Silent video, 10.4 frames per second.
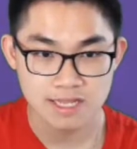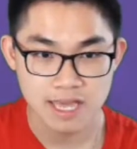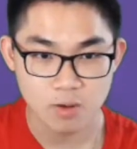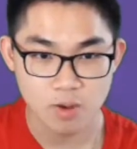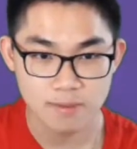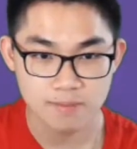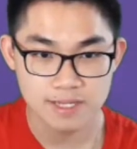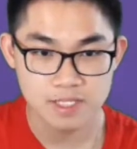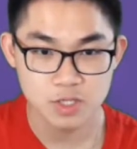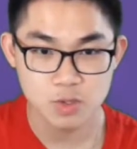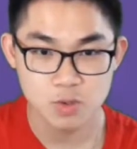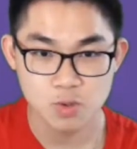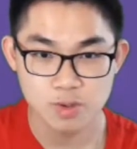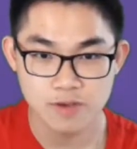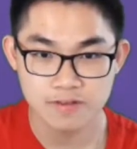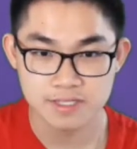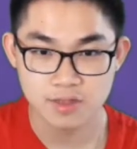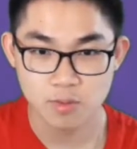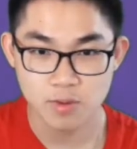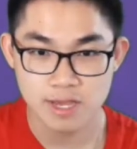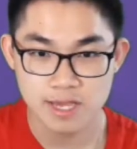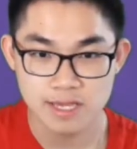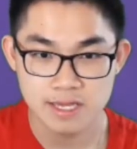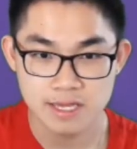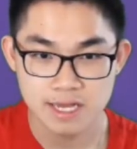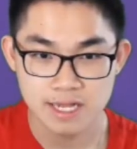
Then 1 plus 2 will give us 3.